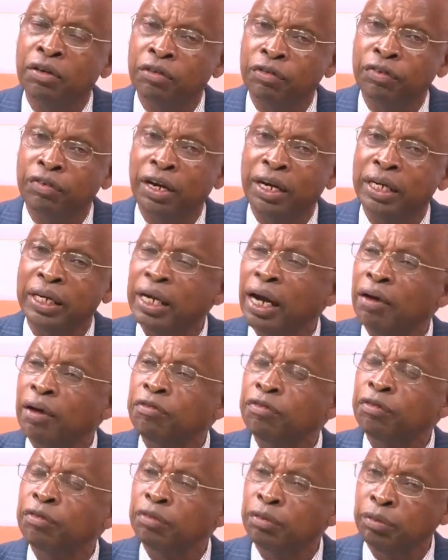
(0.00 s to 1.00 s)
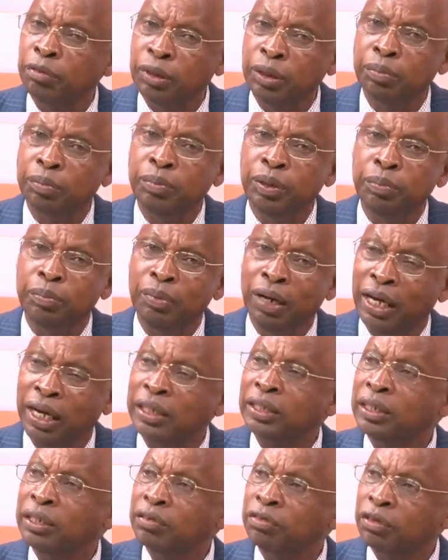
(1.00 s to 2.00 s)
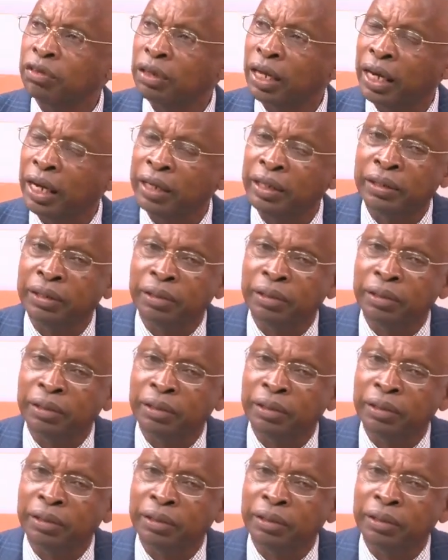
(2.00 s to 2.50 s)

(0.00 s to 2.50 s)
fair enough, we'll be blessed for that.